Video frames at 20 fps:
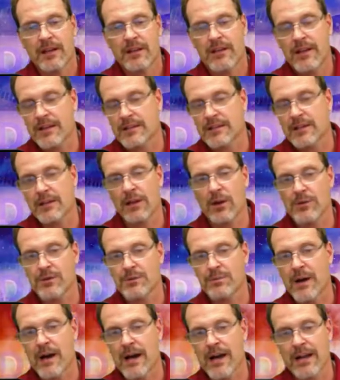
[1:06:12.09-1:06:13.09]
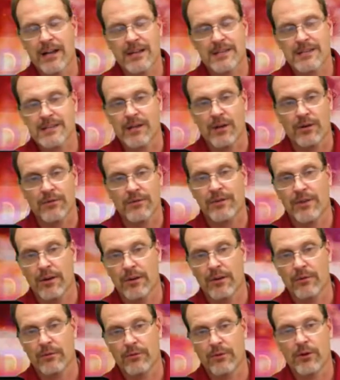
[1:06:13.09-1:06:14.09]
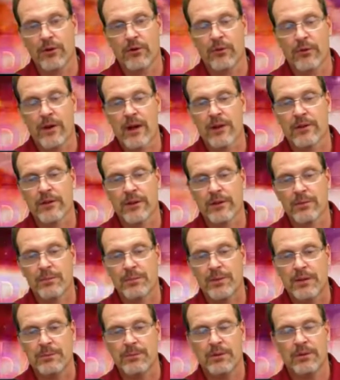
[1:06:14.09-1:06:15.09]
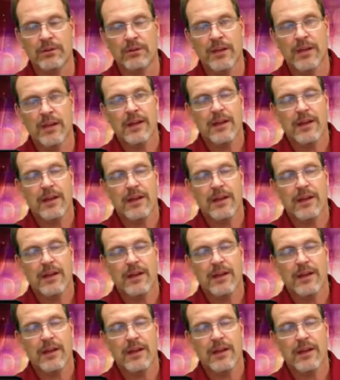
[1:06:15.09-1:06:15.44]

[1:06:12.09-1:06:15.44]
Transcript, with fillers: that's close by because self you're you're around other people